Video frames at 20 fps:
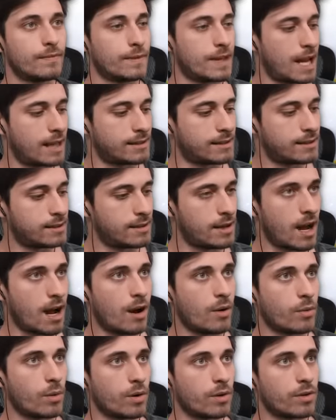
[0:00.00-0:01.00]
That's
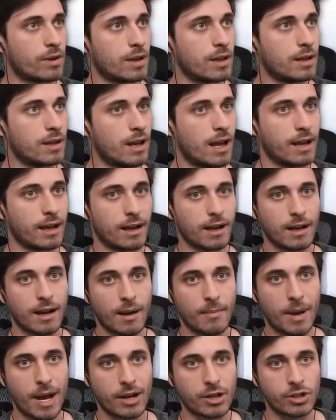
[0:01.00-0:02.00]
not worth it. Hang on,
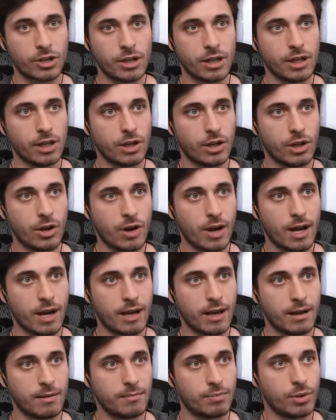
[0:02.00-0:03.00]
I'm actually gonna go ahead
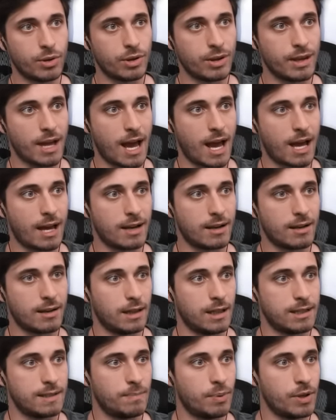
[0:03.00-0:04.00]
and put that.
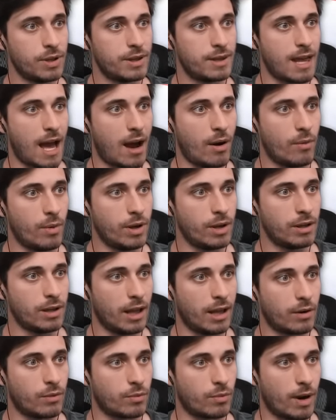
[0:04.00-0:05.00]
Let's put that one
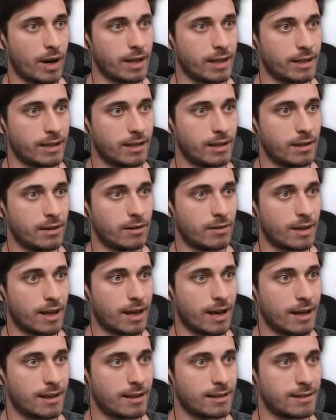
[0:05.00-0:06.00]
like right here.
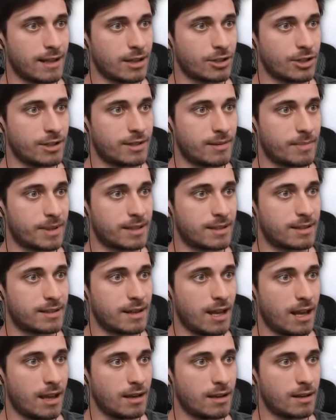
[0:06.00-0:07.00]
That that's actually some
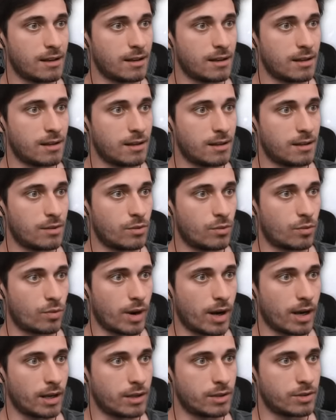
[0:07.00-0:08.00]
insane
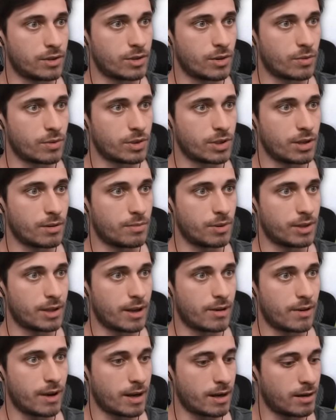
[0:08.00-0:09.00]
range. So we're just gonna put
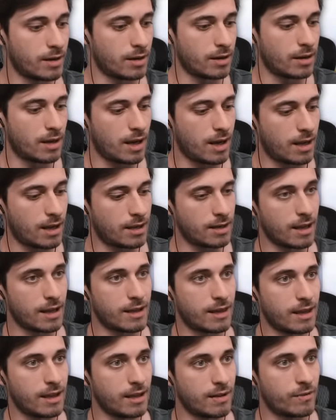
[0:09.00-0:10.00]
that right here, and I
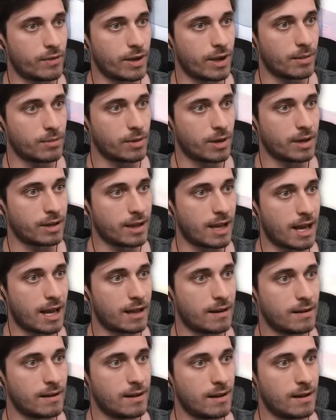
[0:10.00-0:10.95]
think if we upgrade that,